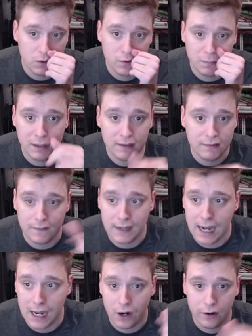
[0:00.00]
who was placed on the
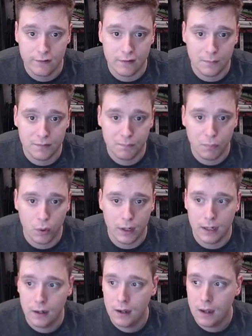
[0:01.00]
IR at some
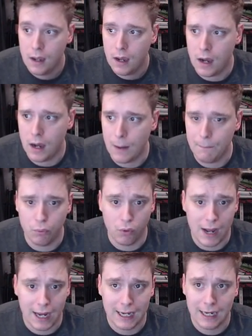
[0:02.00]
point.
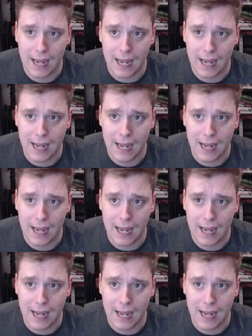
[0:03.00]
Brian